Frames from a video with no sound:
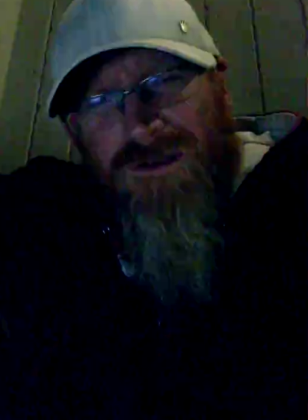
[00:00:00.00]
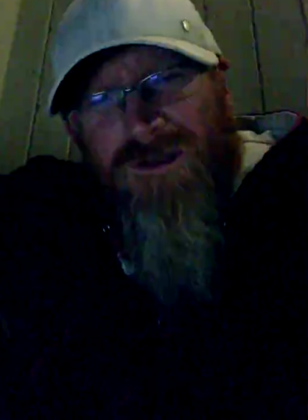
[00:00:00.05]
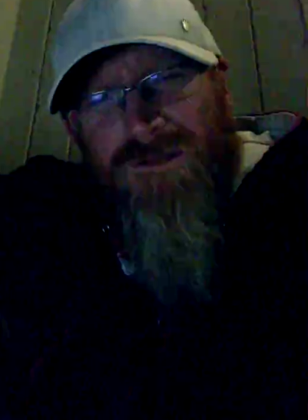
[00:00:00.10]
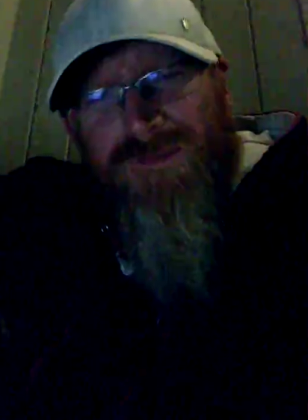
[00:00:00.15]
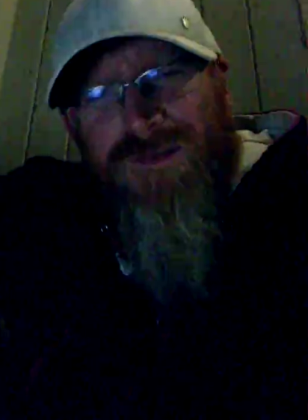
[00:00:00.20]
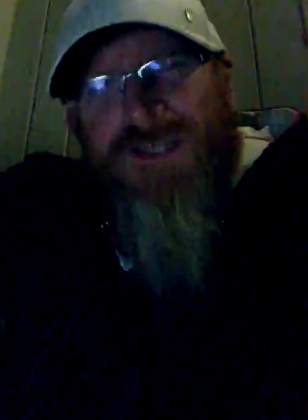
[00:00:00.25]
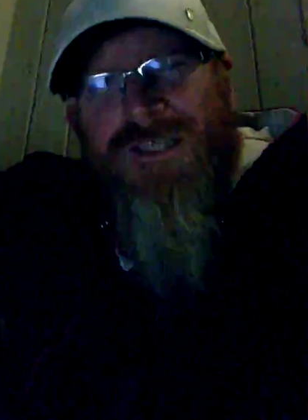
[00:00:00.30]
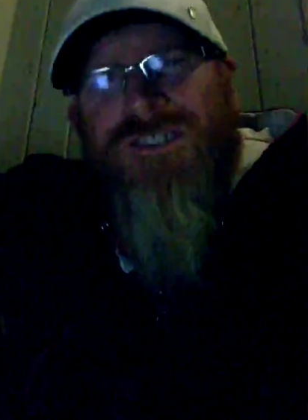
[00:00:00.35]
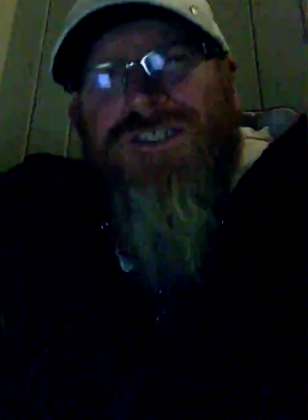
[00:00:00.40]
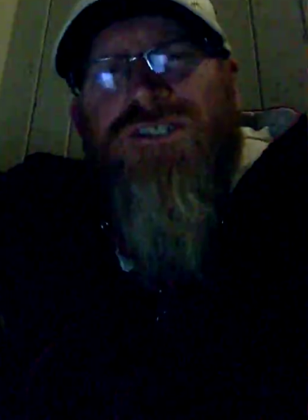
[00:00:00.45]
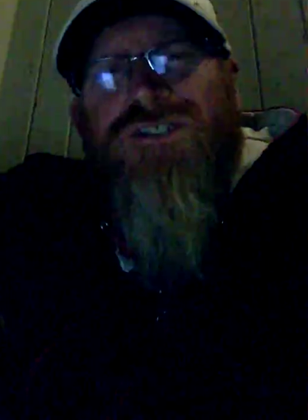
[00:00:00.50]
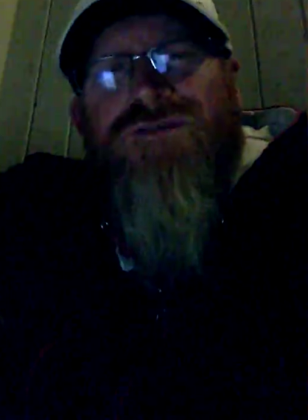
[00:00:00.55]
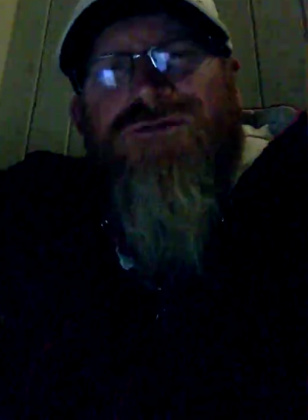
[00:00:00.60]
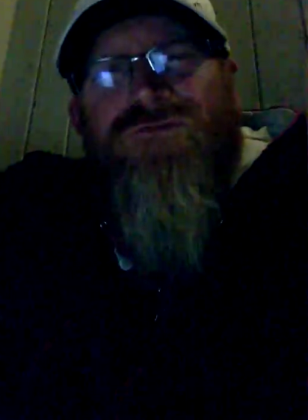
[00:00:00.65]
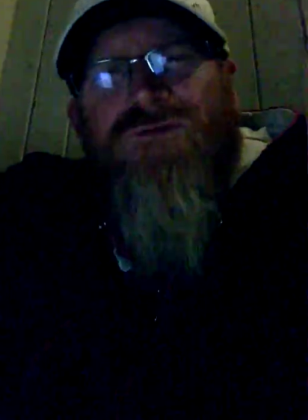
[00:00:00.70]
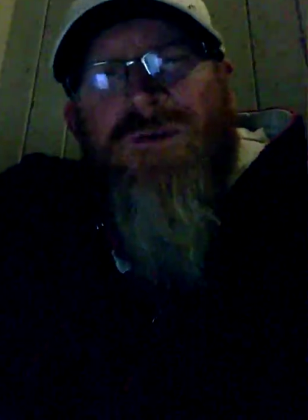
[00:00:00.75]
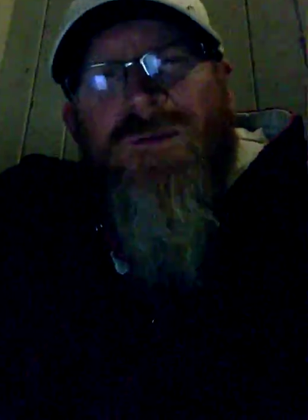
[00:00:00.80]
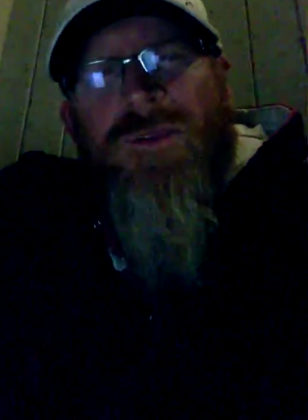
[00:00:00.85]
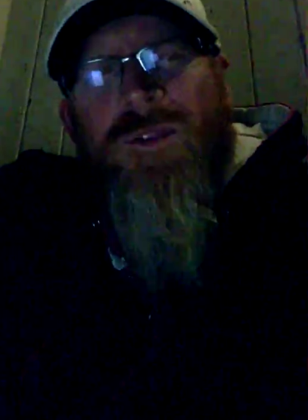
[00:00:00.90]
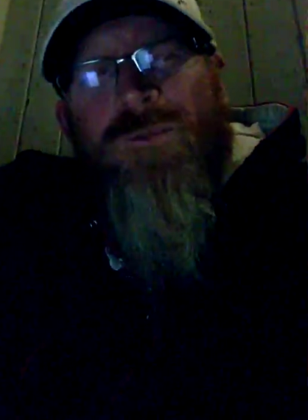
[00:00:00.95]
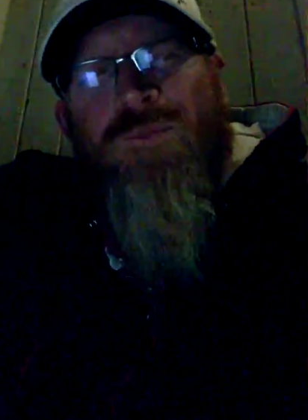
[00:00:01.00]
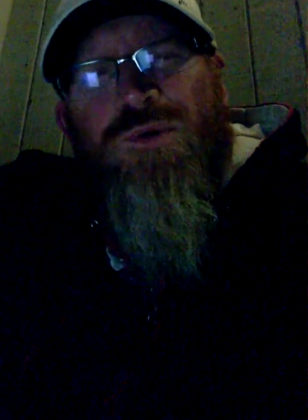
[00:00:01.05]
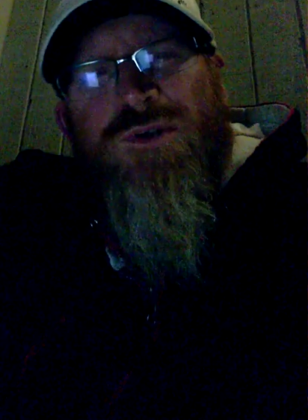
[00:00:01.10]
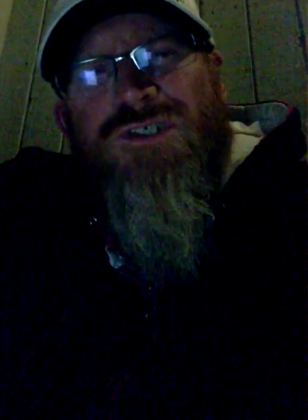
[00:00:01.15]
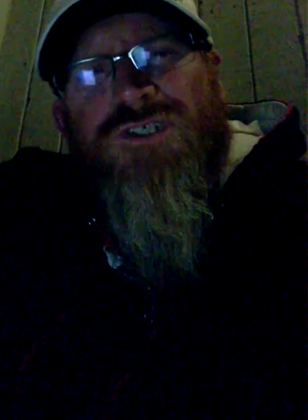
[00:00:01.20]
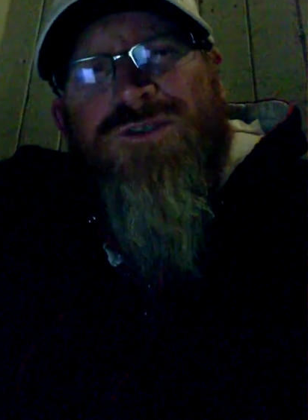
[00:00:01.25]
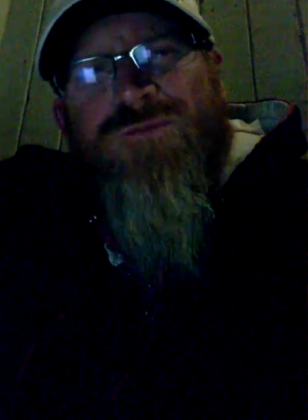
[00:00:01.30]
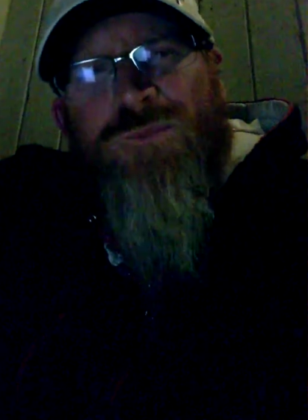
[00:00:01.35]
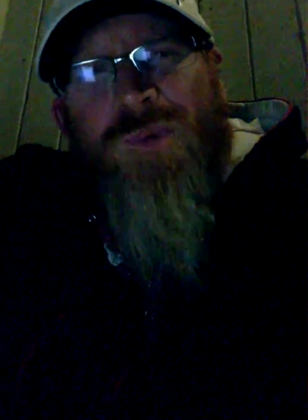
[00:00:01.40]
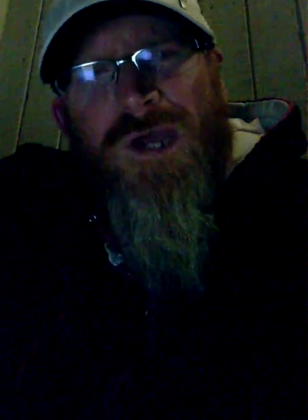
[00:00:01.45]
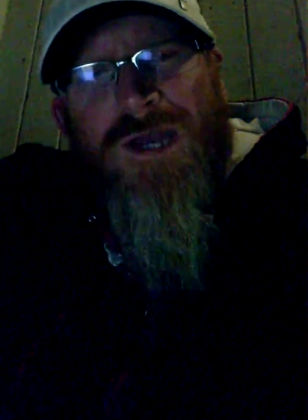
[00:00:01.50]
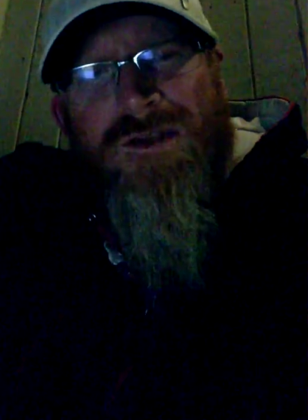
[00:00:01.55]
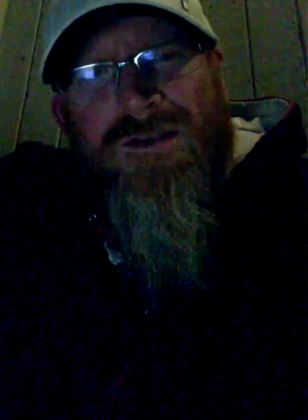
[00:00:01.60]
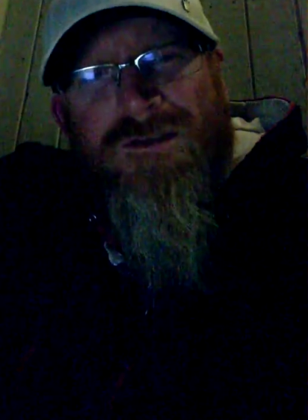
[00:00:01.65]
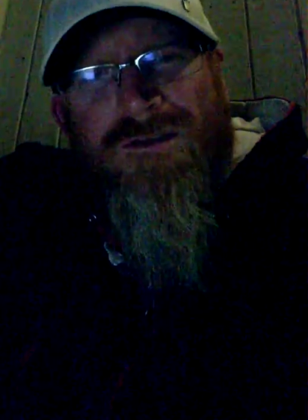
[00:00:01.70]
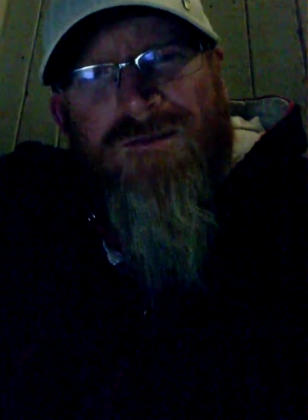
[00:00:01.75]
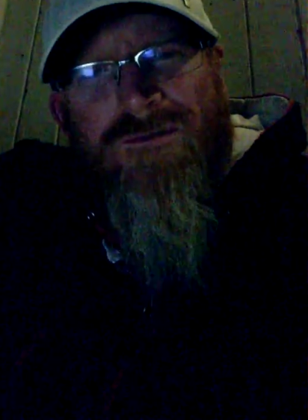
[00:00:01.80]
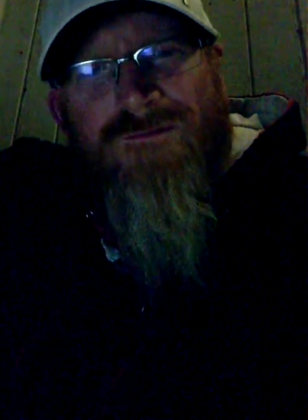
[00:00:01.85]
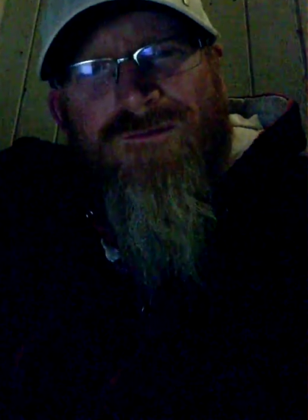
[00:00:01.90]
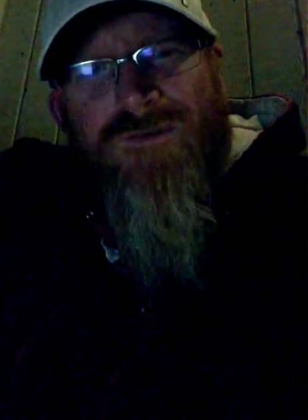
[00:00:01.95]
This is from the
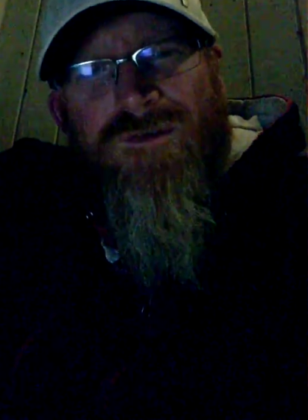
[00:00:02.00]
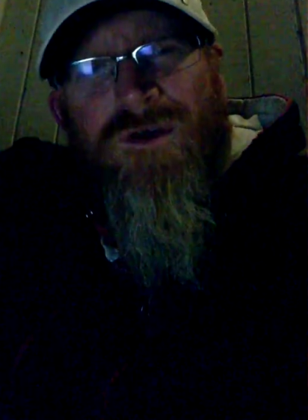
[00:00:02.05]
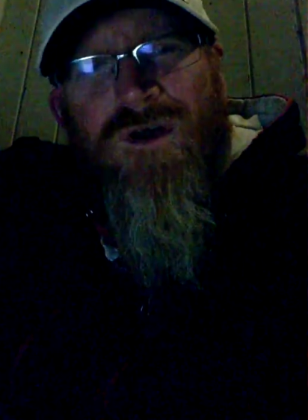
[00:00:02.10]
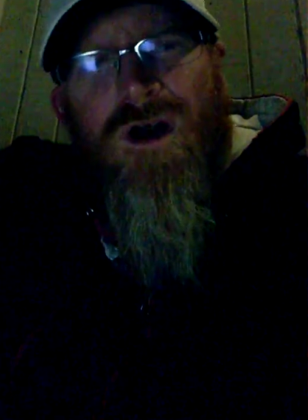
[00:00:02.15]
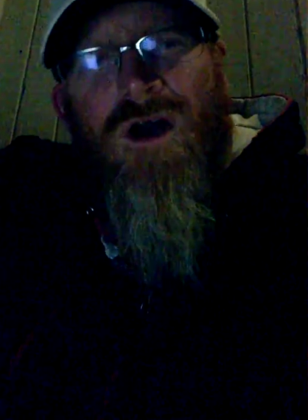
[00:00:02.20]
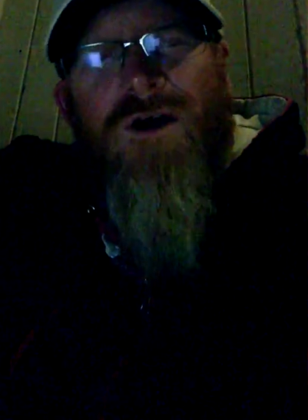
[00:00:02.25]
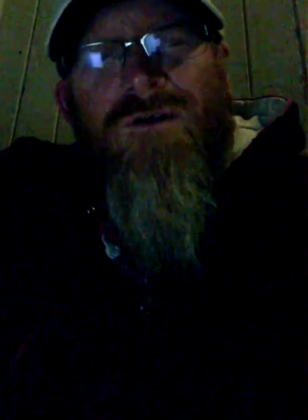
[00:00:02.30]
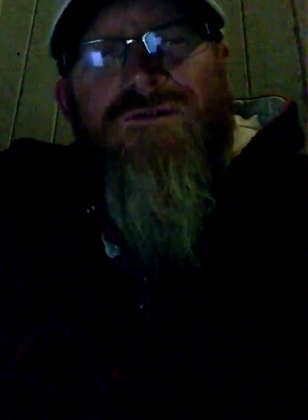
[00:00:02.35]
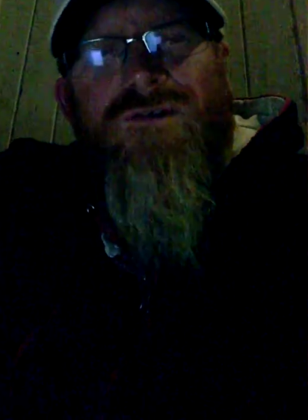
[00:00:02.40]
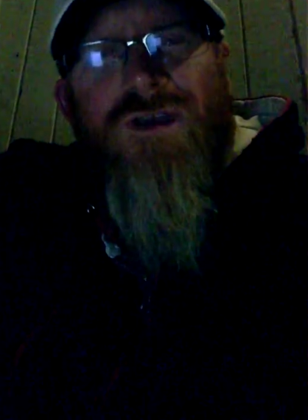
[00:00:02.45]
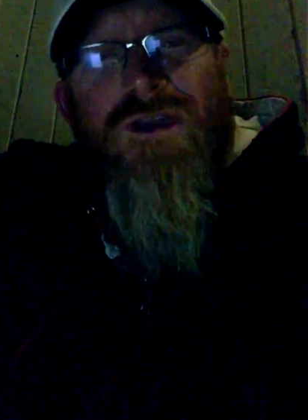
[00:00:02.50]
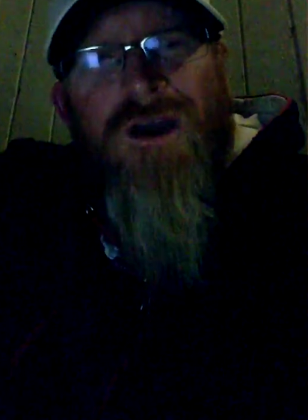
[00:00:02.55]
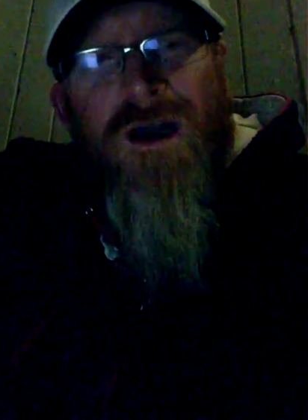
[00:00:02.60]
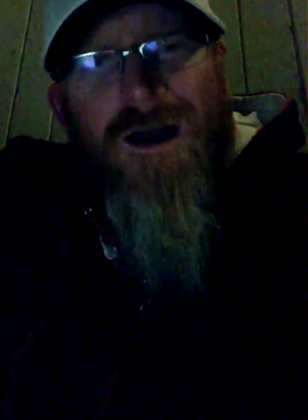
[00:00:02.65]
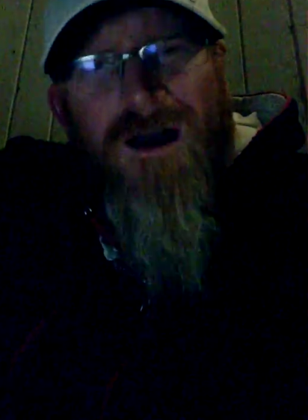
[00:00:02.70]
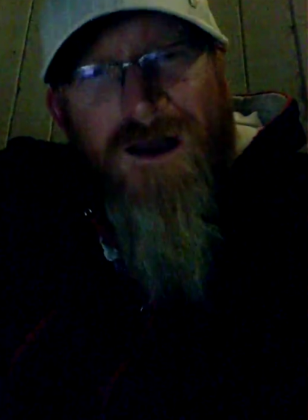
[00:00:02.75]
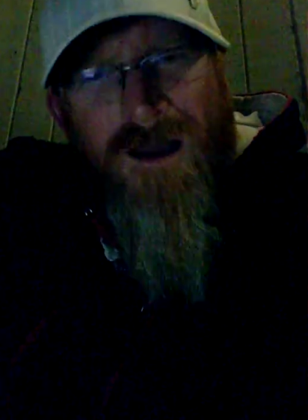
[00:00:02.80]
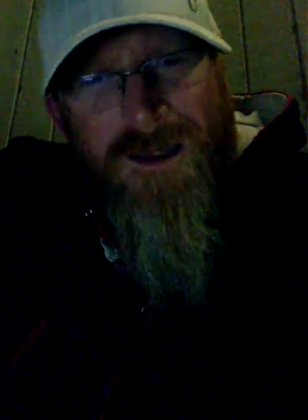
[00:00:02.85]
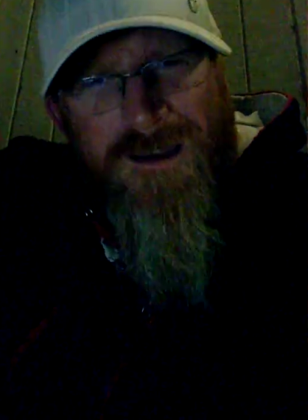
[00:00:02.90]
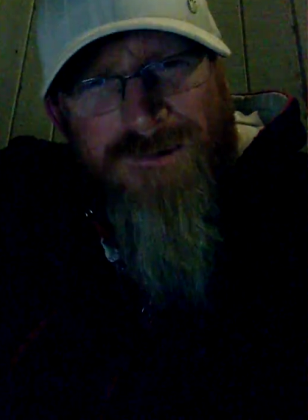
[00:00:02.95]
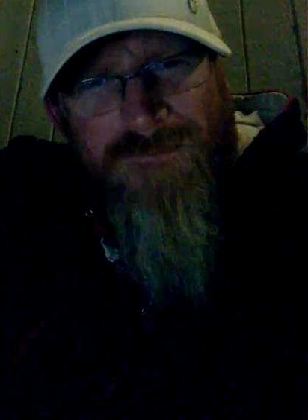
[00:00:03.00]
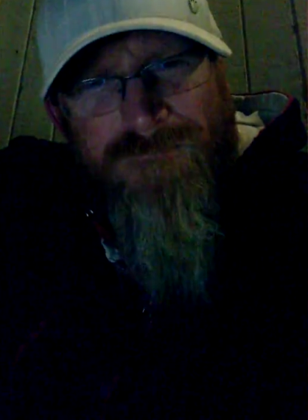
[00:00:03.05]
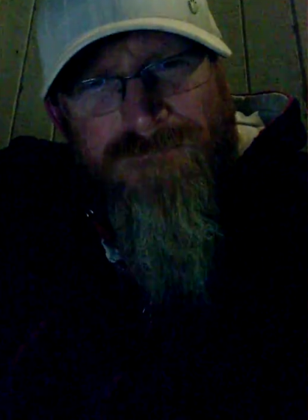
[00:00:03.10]
perspective of God.